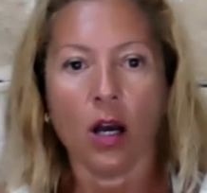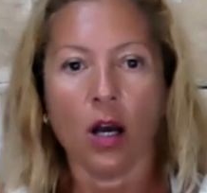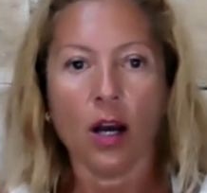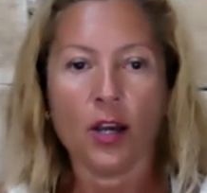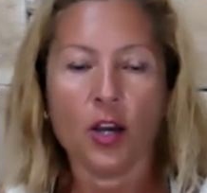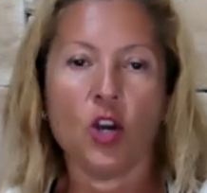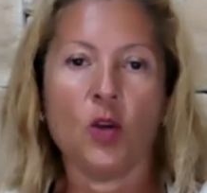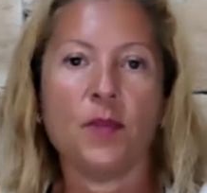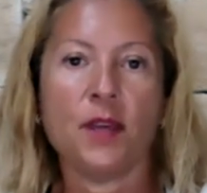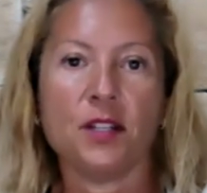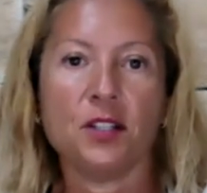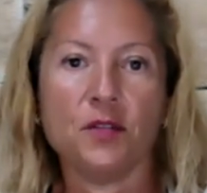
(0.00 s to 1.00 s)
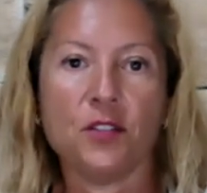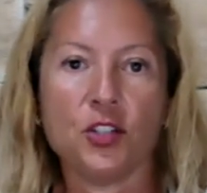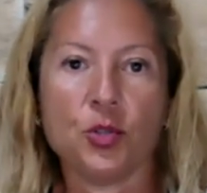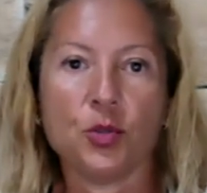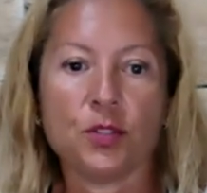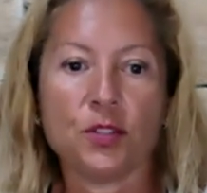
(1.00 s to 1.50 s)
I hope that
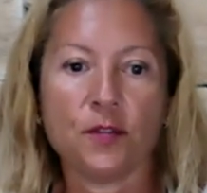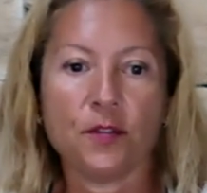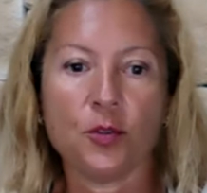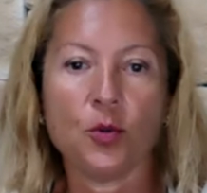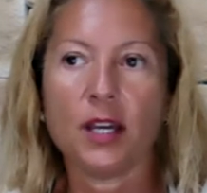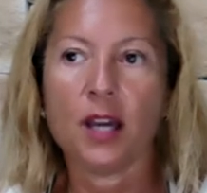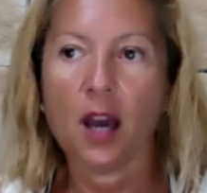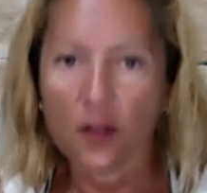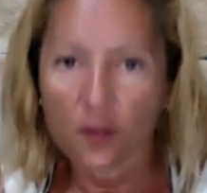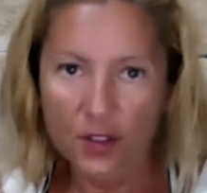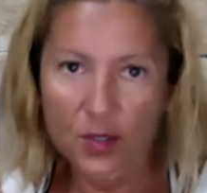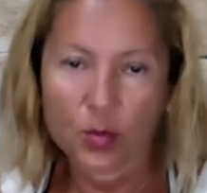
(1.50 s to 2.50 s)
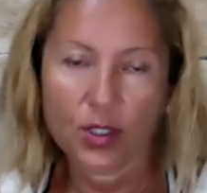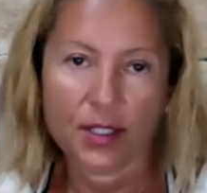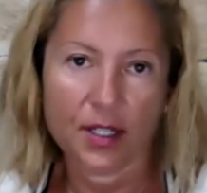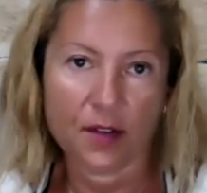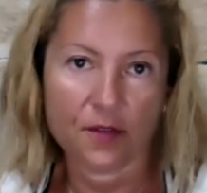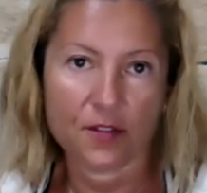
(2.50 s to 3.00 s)
individuals feel comfortable
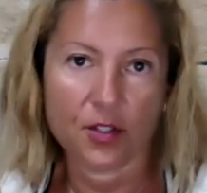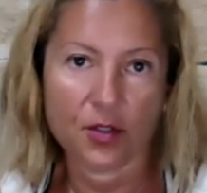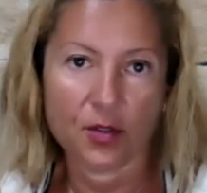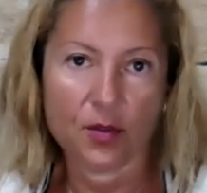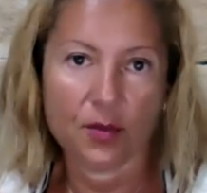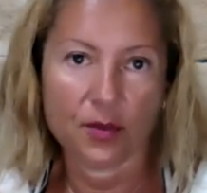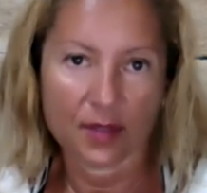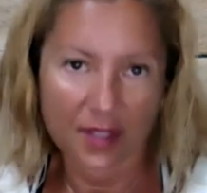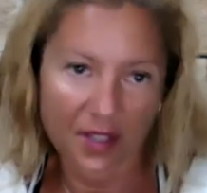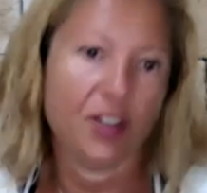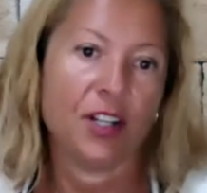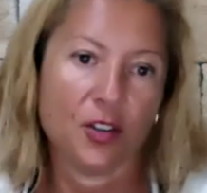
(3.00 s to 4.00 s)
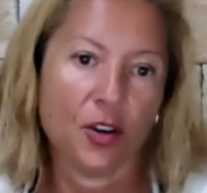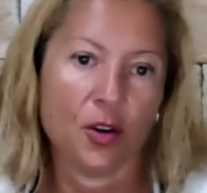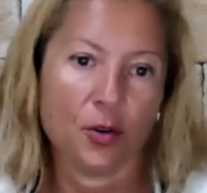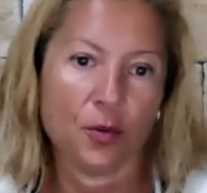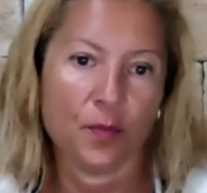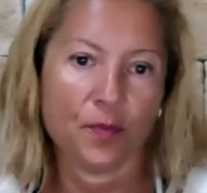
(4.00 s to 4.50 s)
enough to give it a
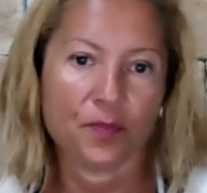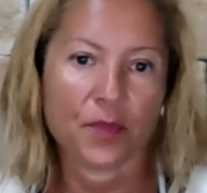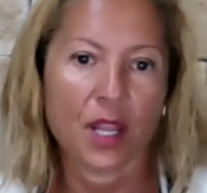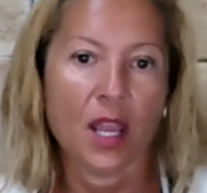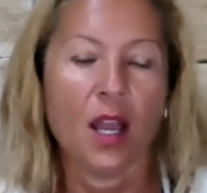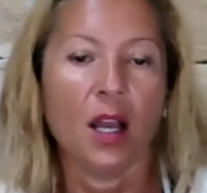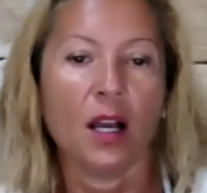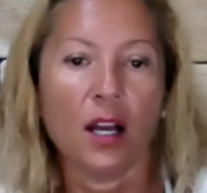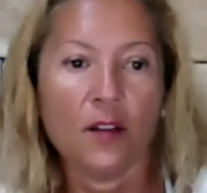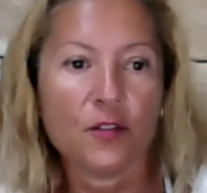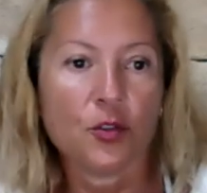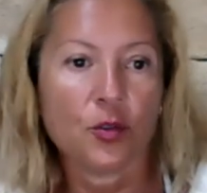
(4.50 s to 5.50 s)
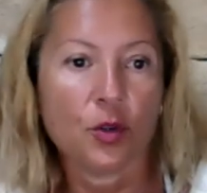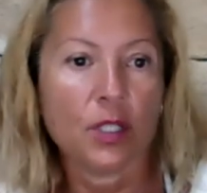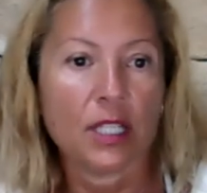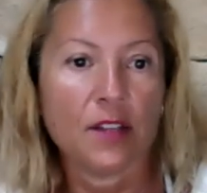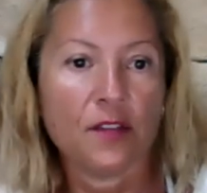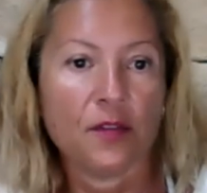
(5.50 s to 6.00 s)
go. After all,
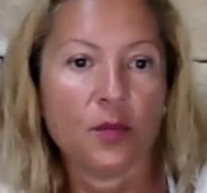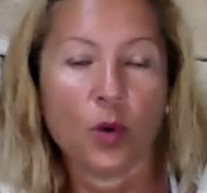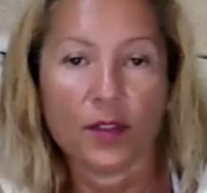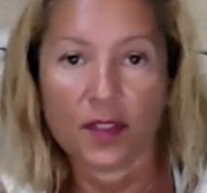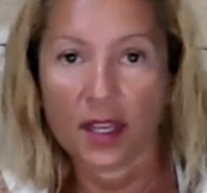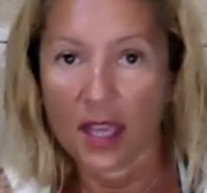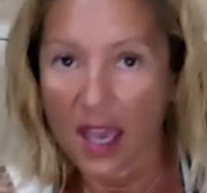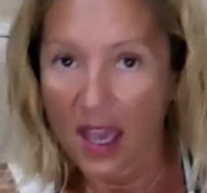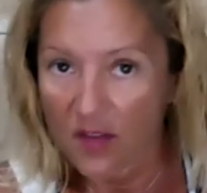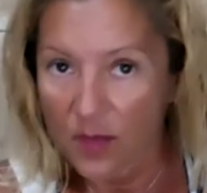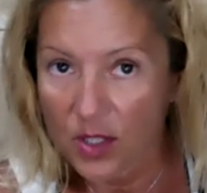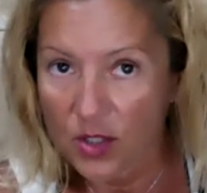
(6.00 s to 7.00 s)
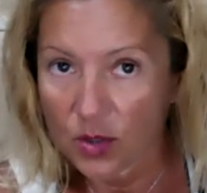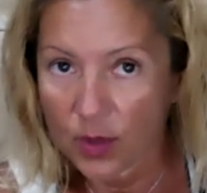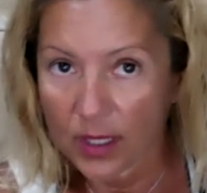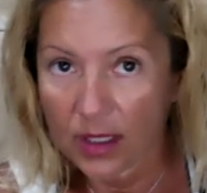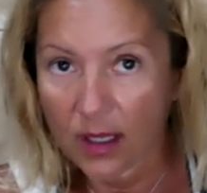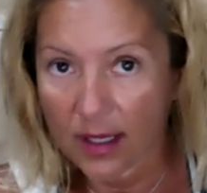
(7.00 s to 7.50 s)
if what they have been
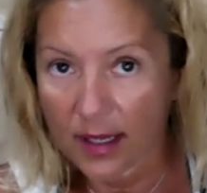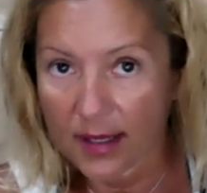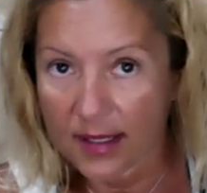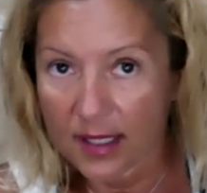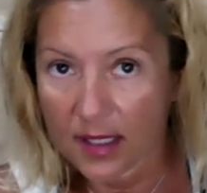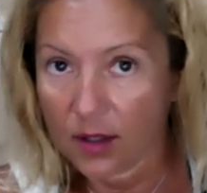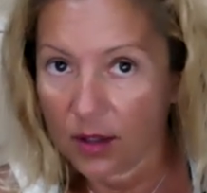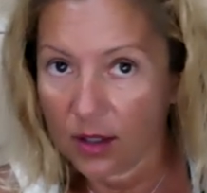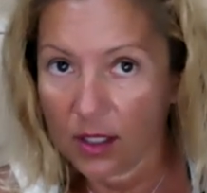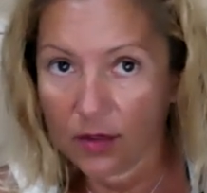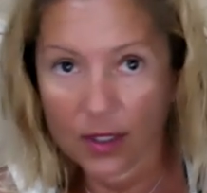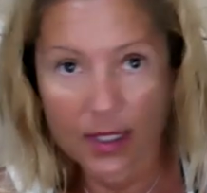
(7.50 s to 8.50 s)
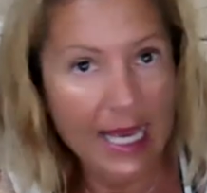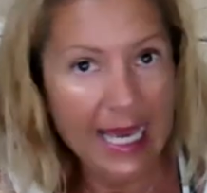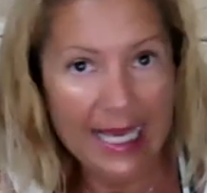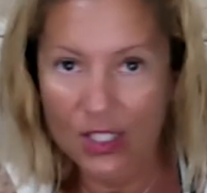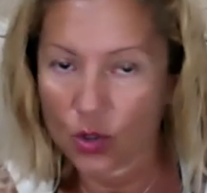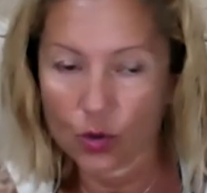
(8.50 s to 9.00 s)
doing, like I said earlier on,
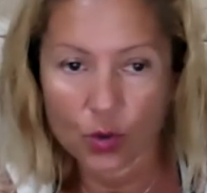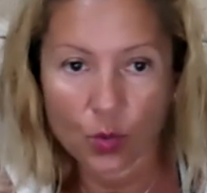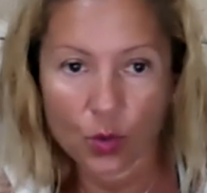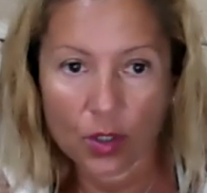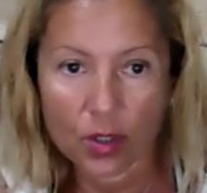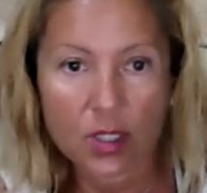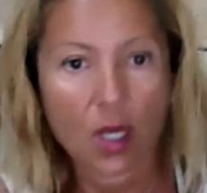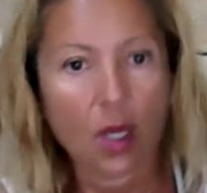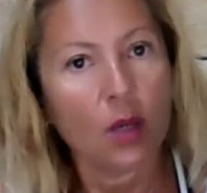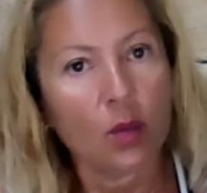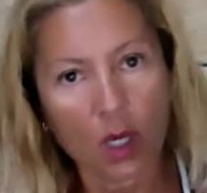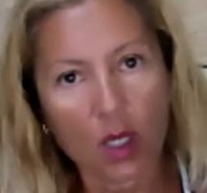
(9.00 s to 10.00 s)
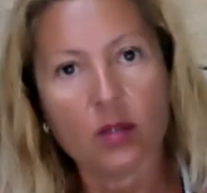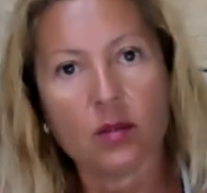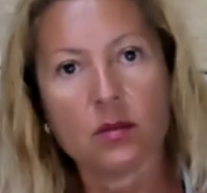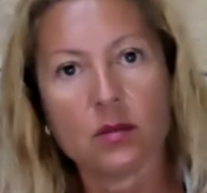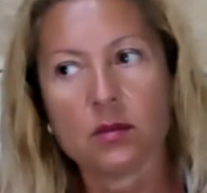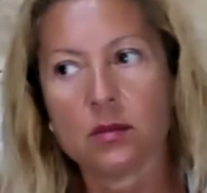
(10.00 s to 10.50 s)
has not worked,
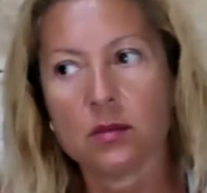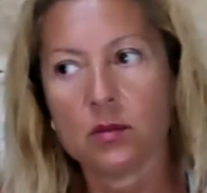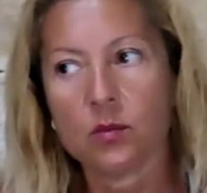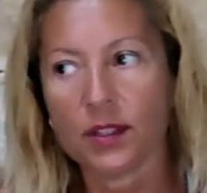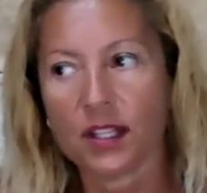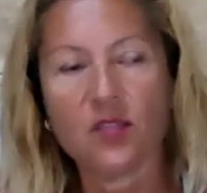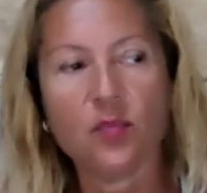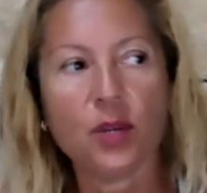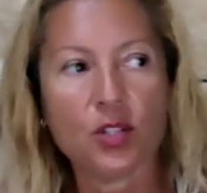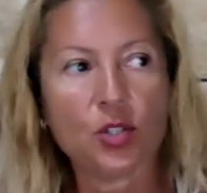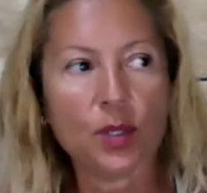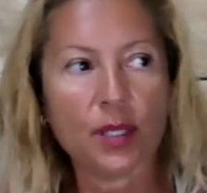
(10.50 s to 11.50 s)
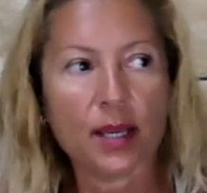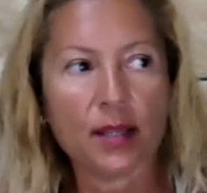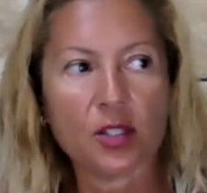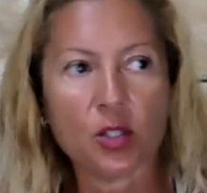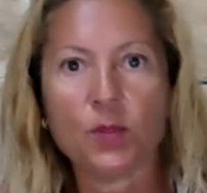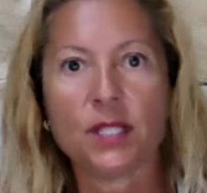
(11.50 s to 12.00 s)
well, what they've been doing has
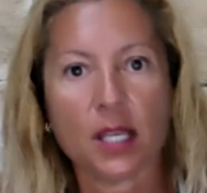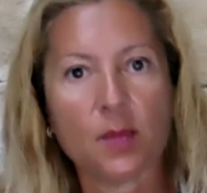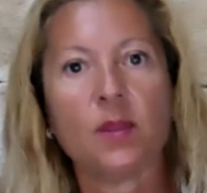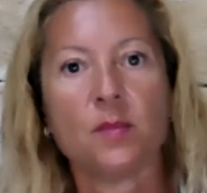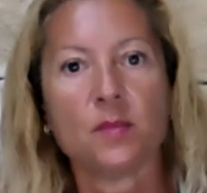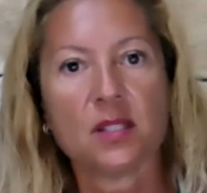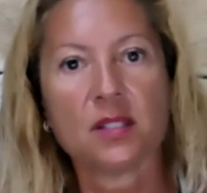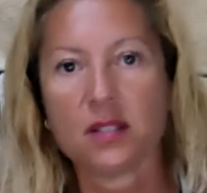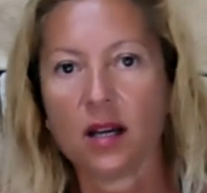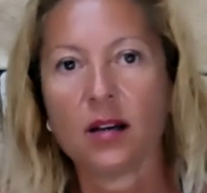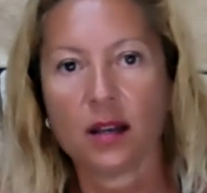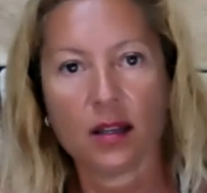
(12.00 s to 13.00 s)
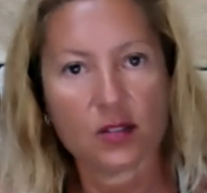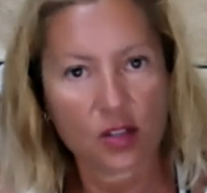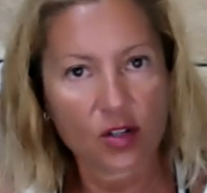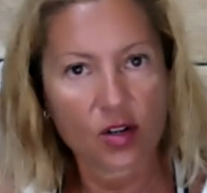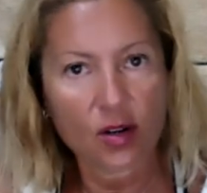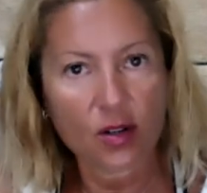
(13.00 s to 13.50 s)
helped keep them stuck, has
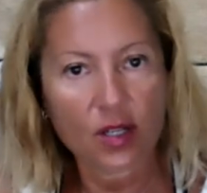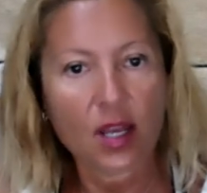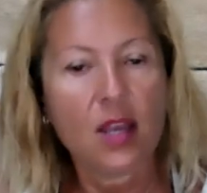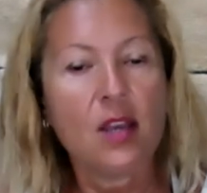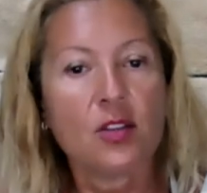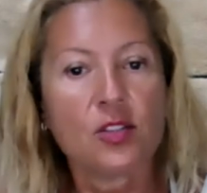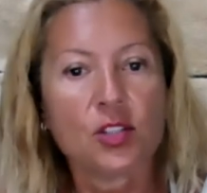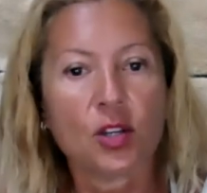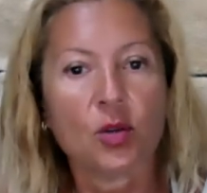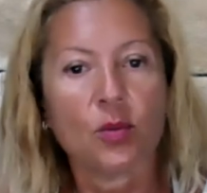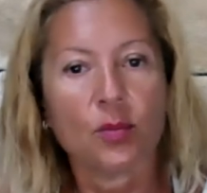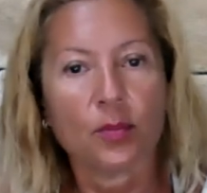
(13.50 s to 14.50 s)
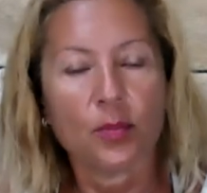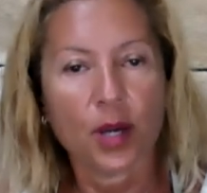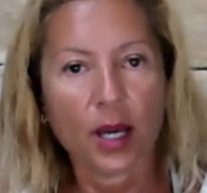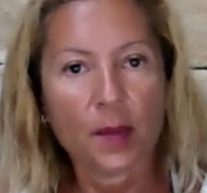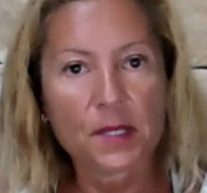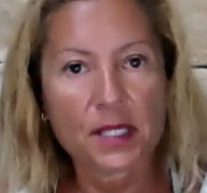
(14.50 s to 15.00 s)
it not? So
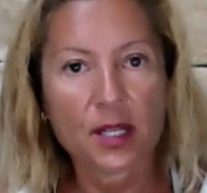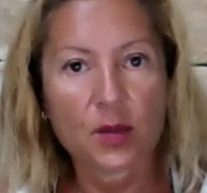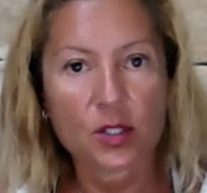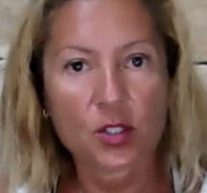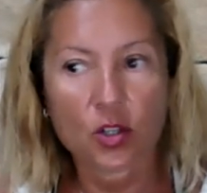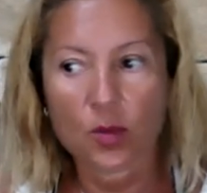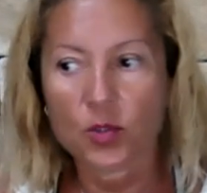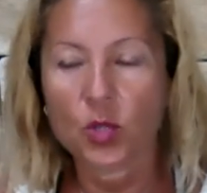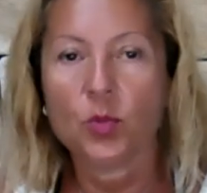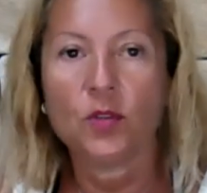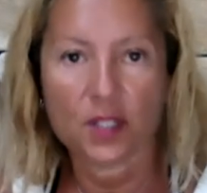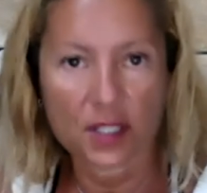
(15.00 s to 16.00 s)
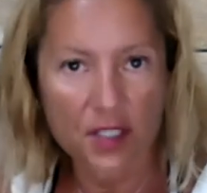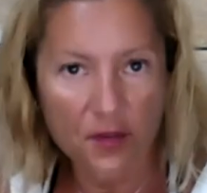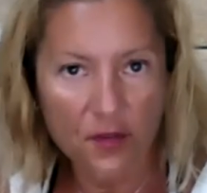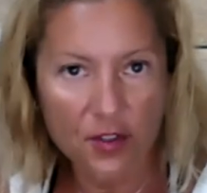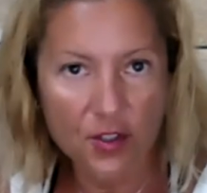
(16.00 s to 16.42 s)
perhaps now it's time to move in a different